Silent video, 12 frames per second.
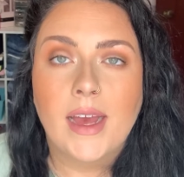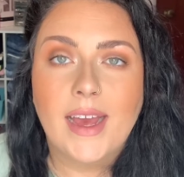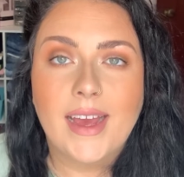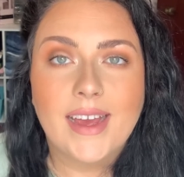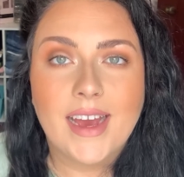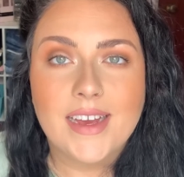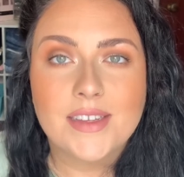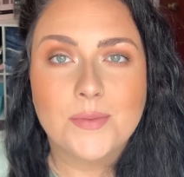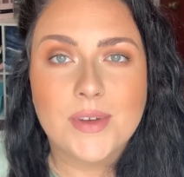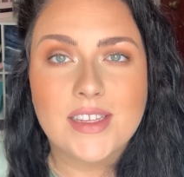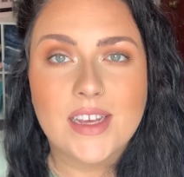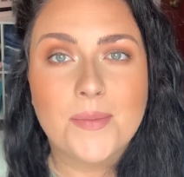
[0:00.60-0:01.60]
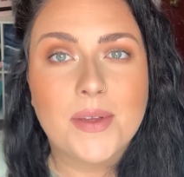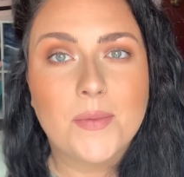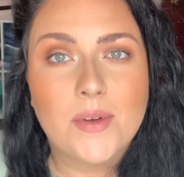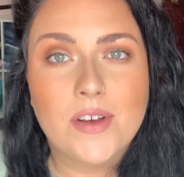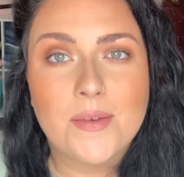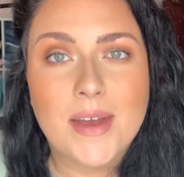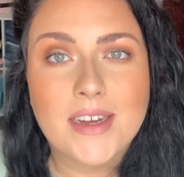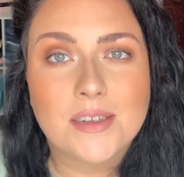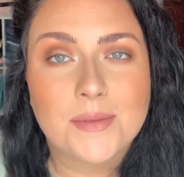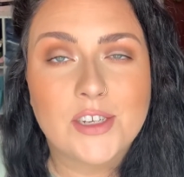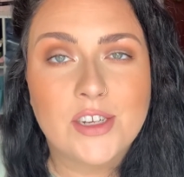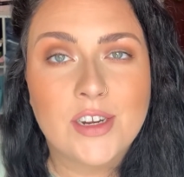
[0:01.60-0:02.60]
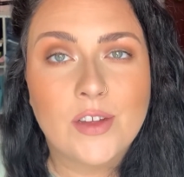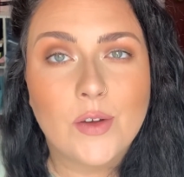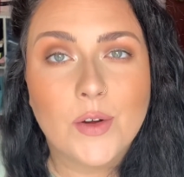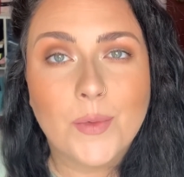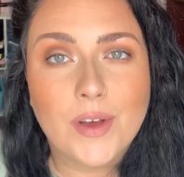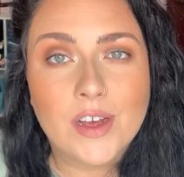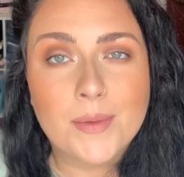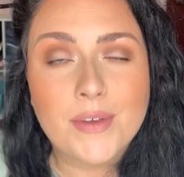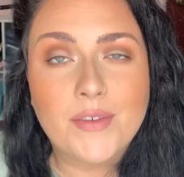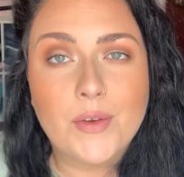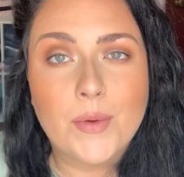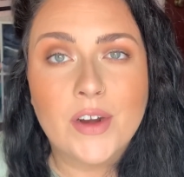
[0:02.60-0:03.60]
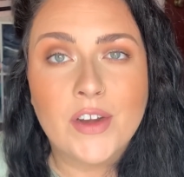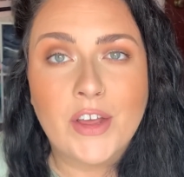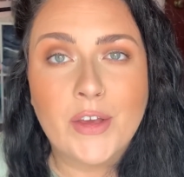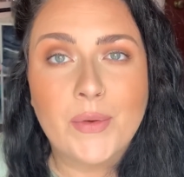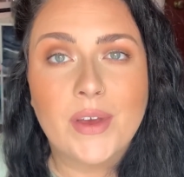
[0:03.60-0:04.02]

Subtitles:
Hey guys, what's up and welcome back to my channel, or welcome if you are new.